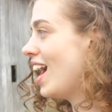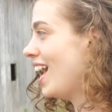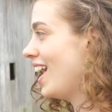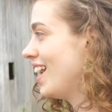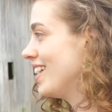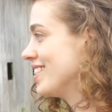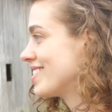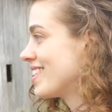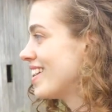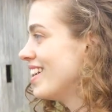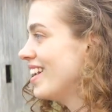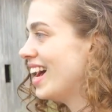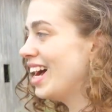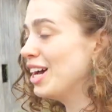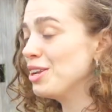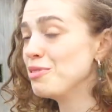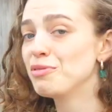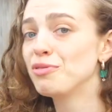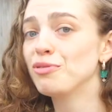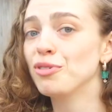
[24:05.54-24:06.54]
as an
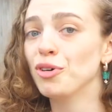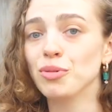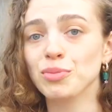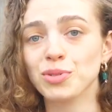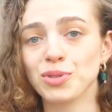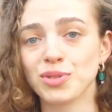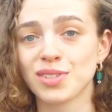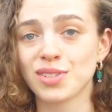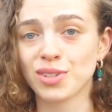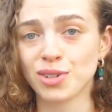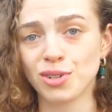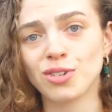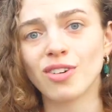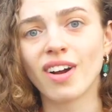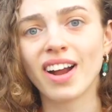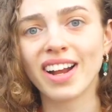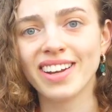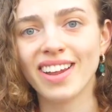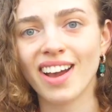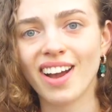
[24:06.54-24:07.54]
informal school
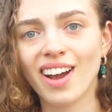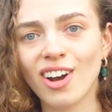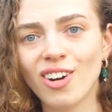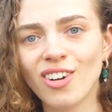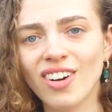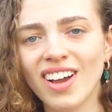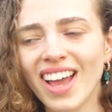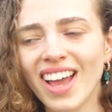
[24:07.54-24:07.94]
right now.